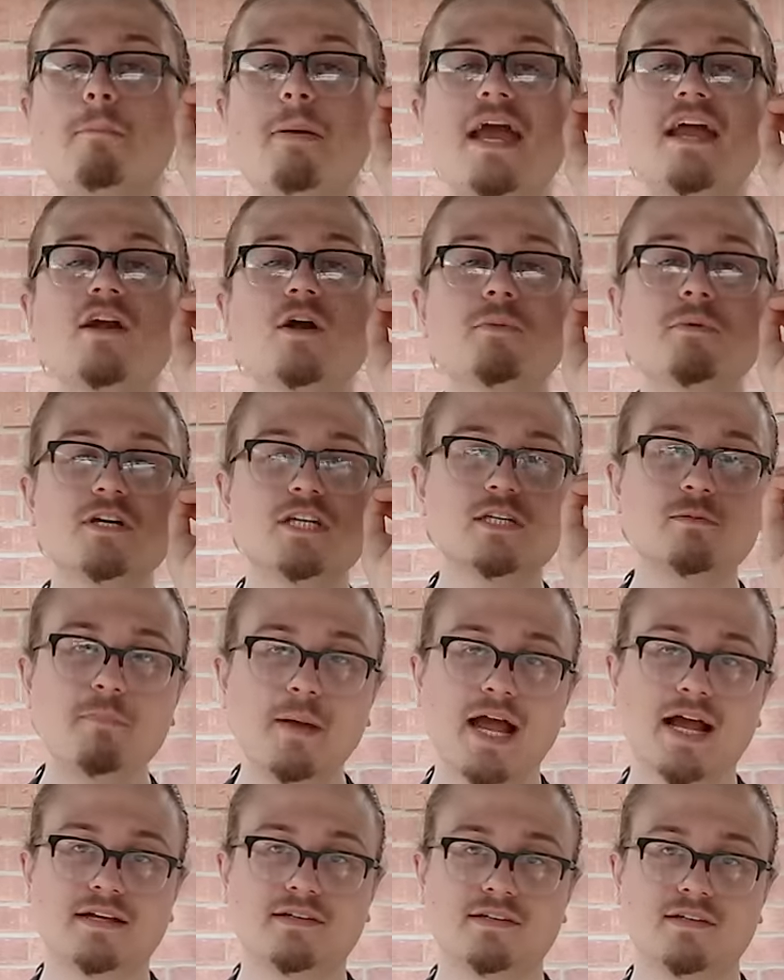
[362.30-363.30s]
paid our
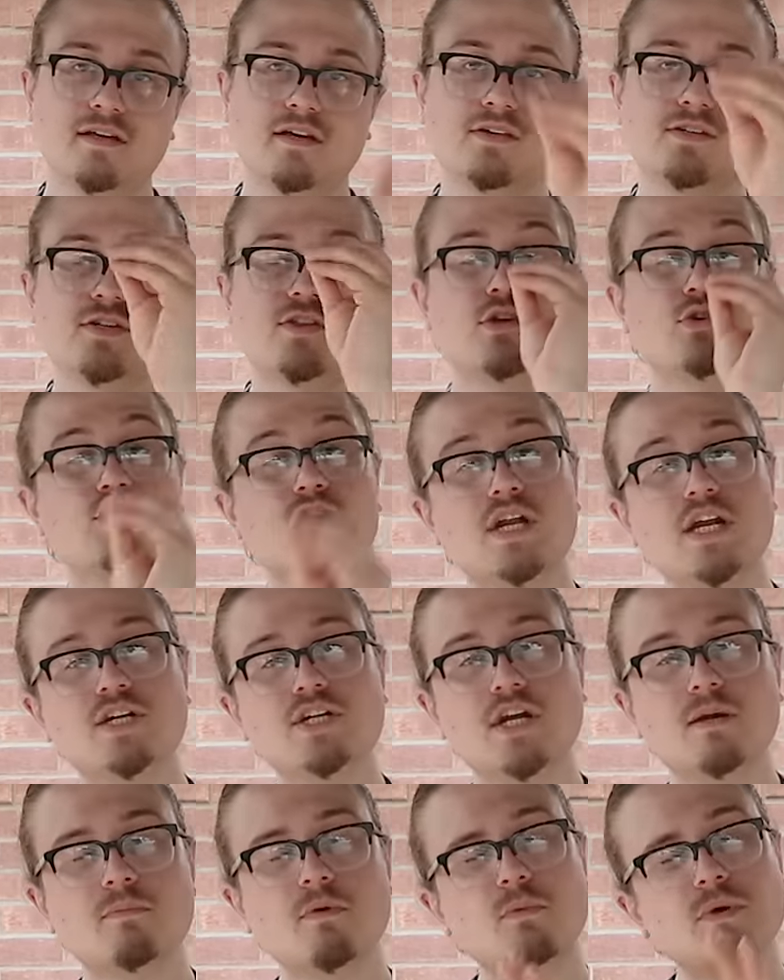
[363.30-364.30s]
respect to the
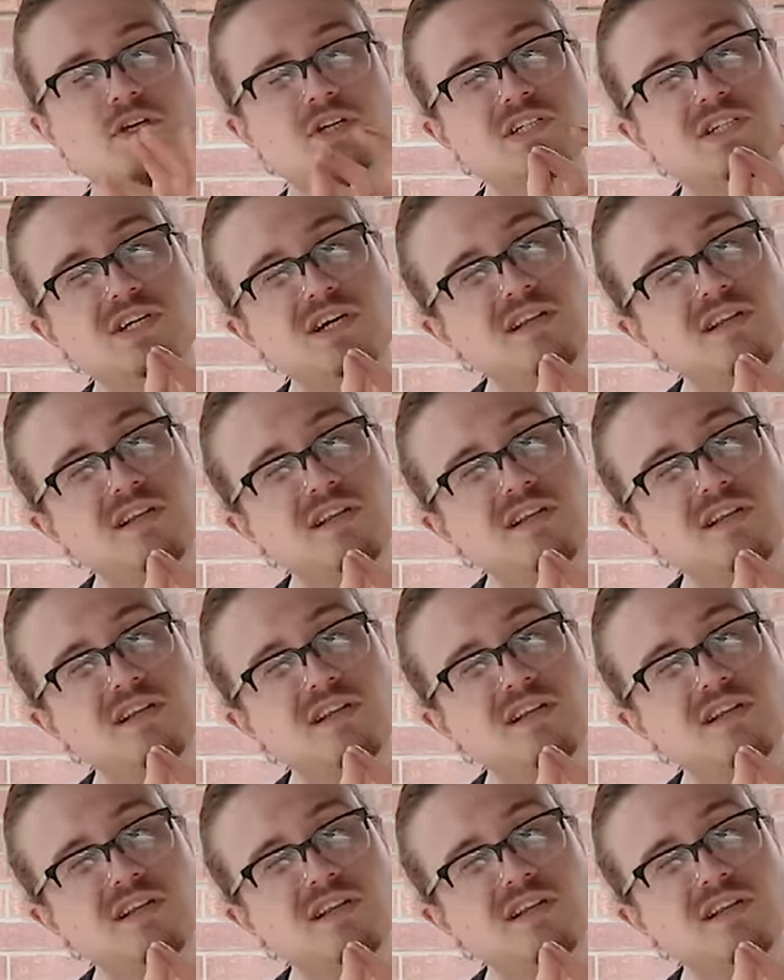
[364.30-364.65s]
tradition, but we just